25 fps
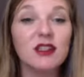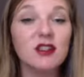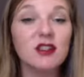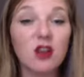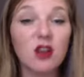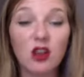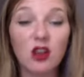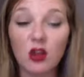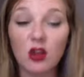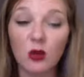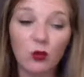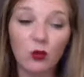So
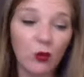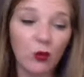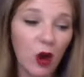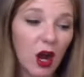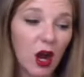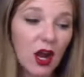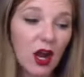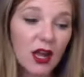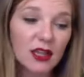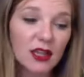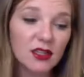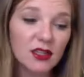you
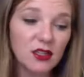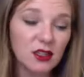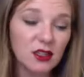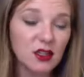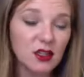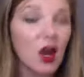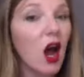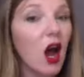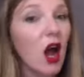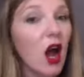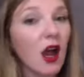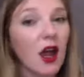want to
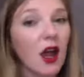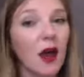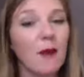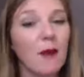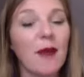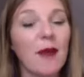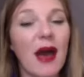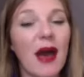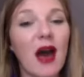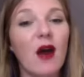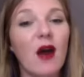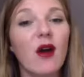talk
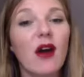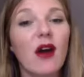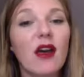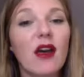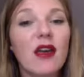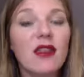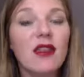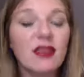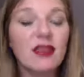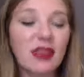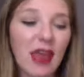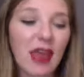about
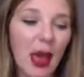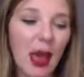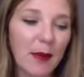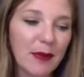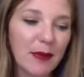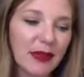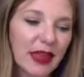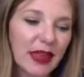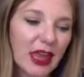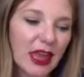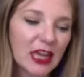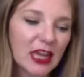the
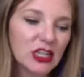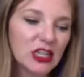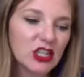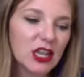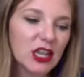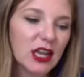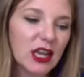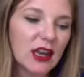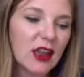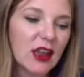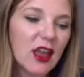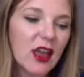
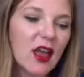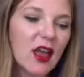application.